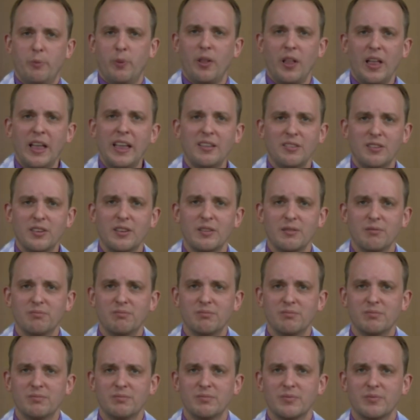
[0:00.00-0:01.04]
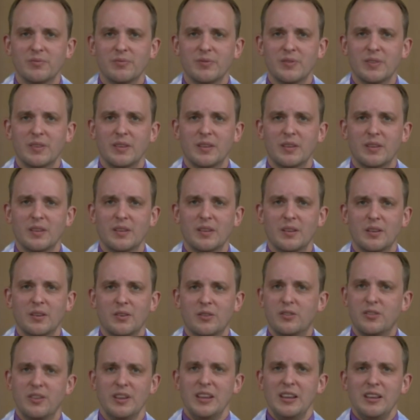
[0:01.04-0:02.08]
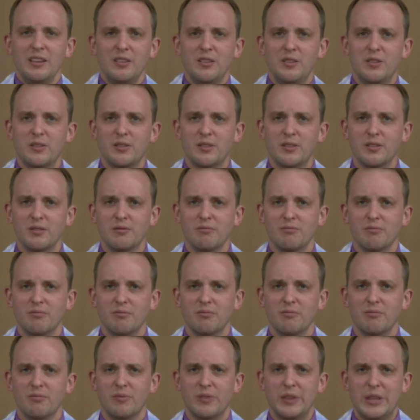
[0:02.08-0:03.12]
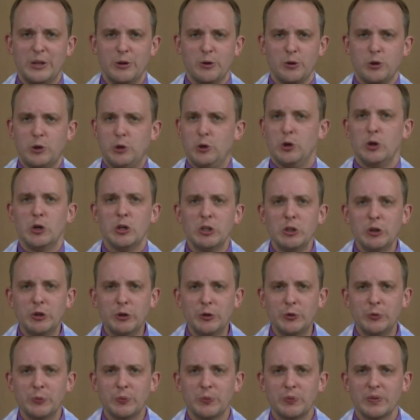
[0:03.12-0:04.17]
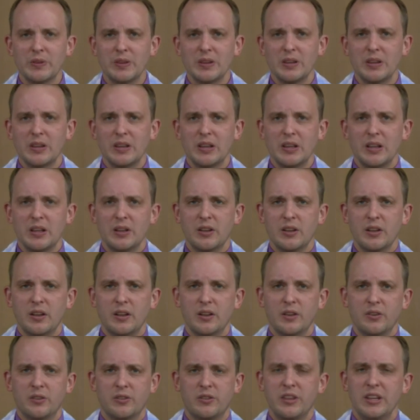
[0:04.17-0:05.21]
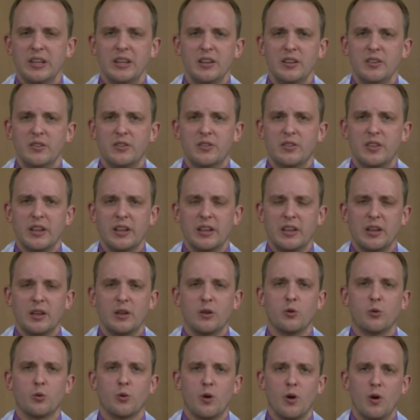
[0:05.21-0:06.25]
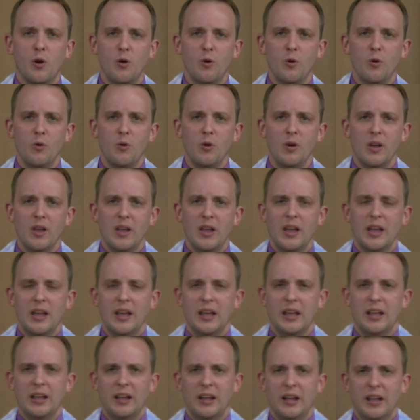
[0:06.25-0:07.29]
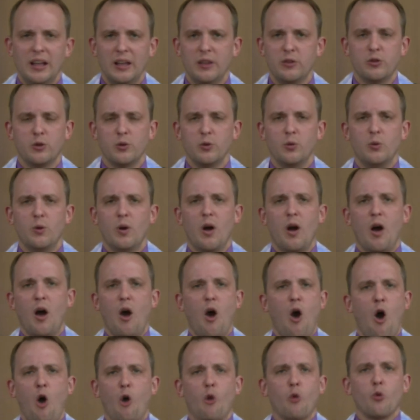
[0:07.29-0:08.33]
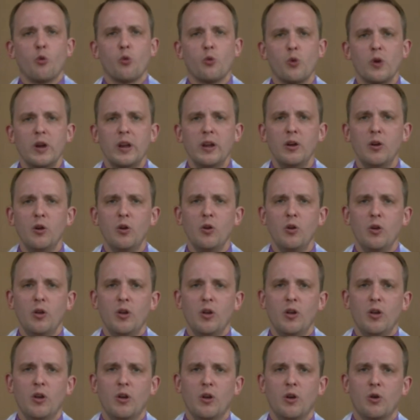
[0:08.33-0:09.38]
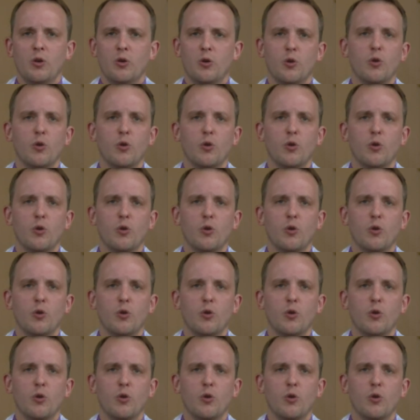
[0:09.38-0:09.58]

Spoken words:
we planted seeds that are good, seeds that can grow into a real